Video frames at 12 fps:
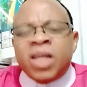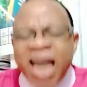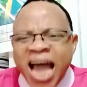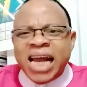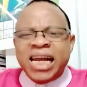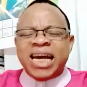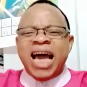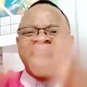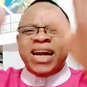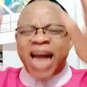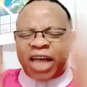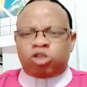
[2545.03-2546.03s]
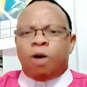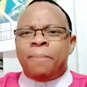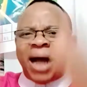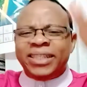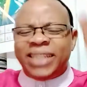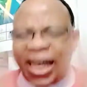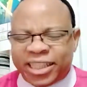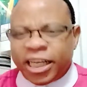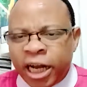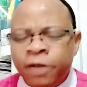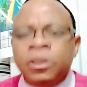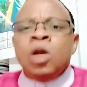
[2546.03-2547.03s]
any areas of my
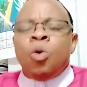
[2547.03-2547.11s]
destiny,